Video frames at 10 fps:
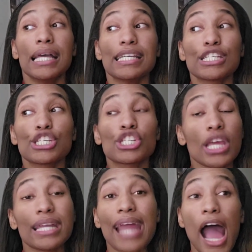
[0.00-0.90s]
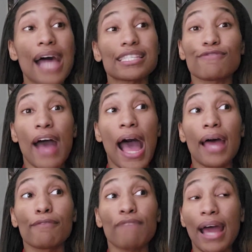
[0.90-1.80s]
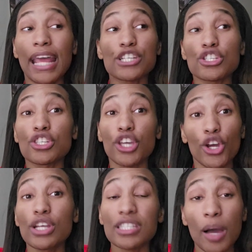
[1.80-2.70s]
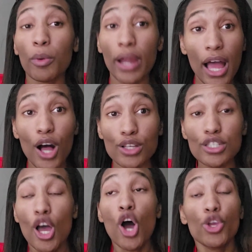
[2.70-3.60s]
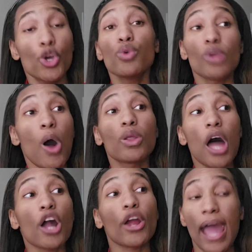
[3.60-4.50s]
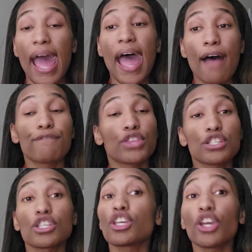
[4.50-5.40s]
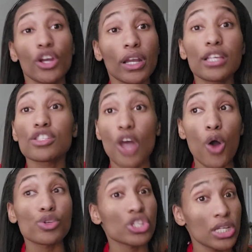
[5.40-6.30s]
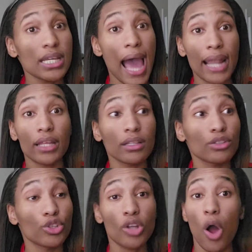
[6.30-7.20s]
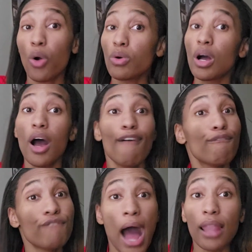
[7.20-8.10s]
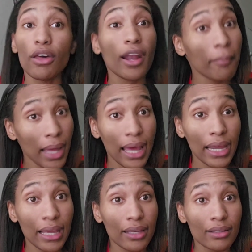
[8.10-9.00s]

she now has to find financial security somewhere else. You no longer have the security, so she gotta, you know, follow the money.